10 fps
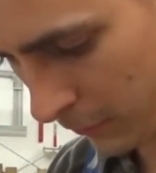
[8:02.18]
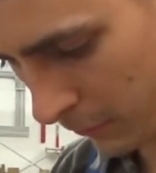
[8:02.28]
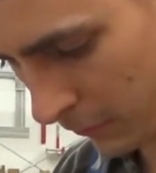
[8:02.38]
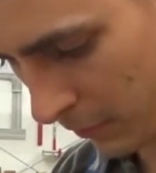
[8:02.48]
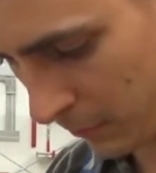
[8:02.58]
use
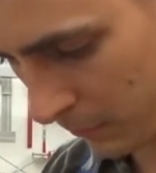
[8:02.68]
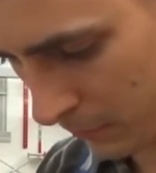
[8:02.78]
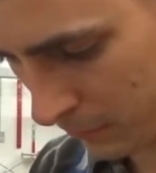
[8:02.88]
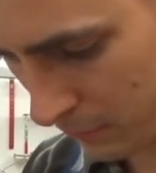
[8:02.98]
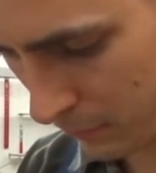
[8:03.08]
some
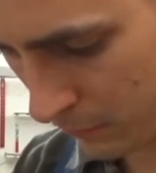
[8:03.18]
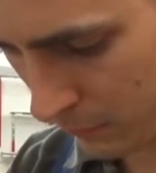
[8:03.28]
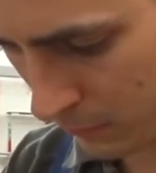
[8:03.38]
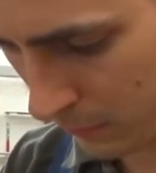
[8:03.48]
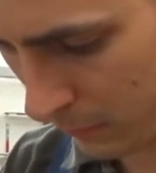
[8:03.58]

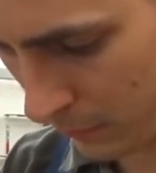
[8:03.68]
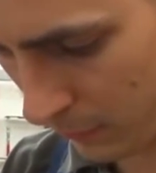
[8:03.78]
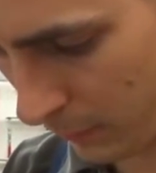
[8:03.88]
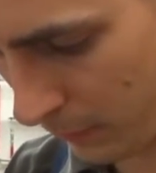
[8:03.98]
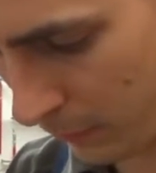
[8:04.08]

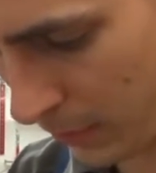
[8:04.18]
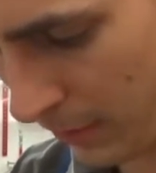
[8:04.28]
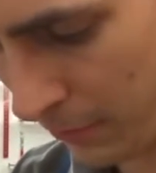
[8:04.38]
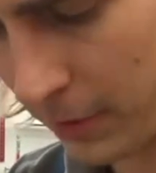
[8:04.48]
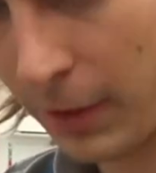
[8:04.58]

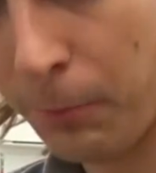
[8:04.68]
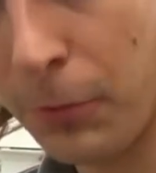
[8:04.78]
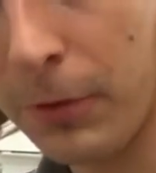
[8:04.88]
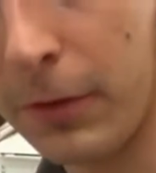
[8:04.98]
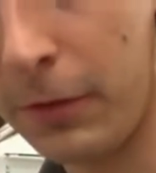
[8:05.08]
whatever tape
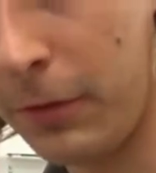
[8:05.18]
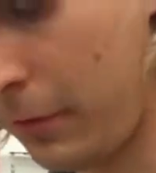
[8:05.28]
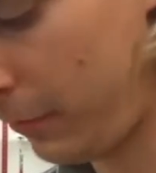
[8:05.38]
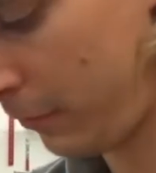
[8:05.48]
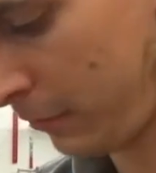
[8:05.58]
that
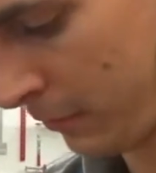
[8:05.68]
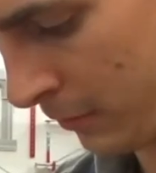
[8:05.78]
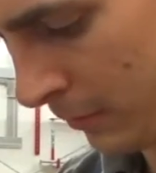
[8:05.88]
is